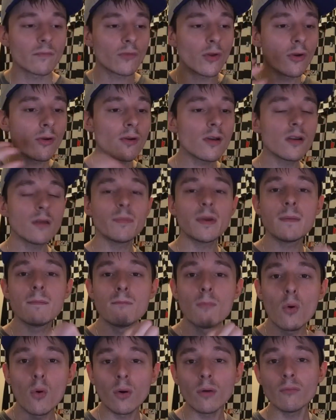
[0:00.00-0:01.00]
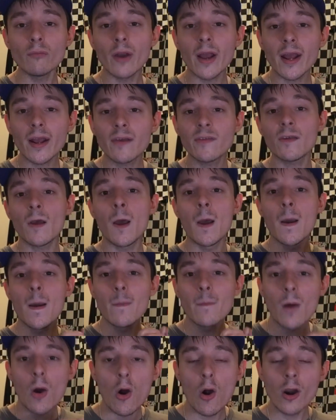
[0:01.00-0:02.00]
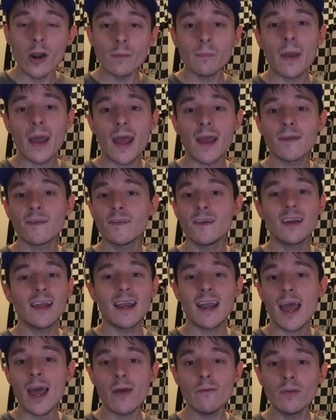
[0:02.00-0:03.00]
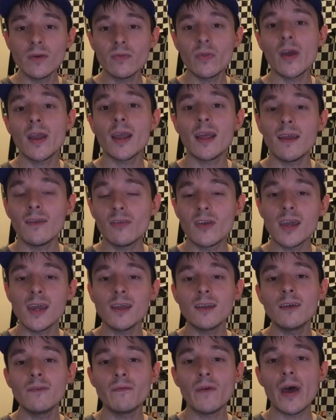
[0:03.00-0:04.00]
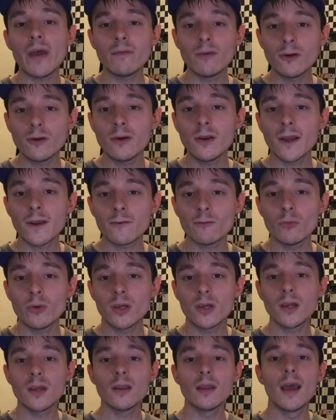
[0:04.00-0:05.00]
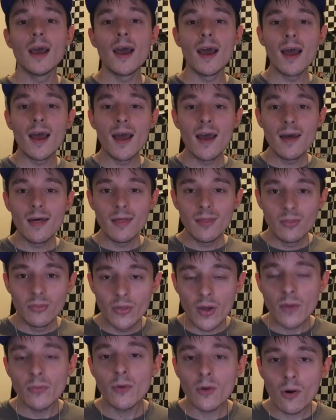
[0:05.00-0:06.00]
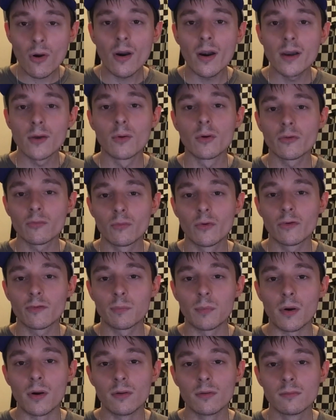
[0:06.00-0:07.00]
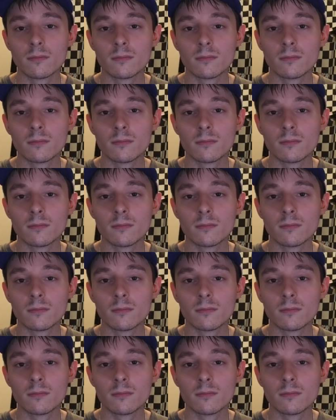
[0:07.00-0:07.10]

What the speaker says: There are going to be more wrecks, hard passing, and everything at the Indy 500 next weekend than there are at North Wilkesboro.